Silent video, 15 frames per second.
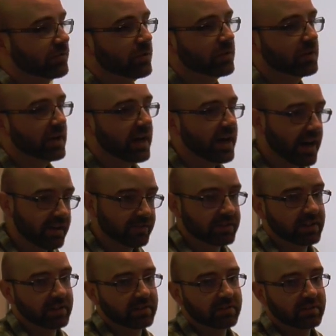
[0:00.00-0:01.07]
for
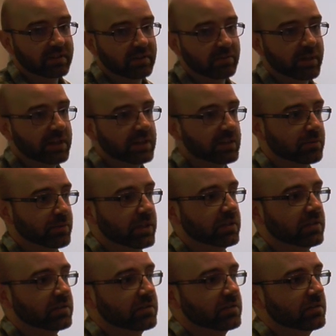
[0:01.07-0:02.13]
after the meaning's been
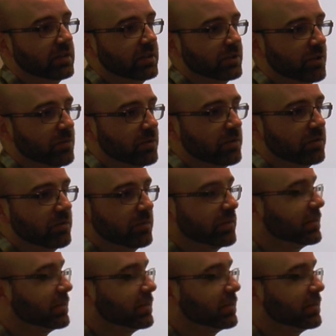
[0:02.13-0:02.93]
interpreted from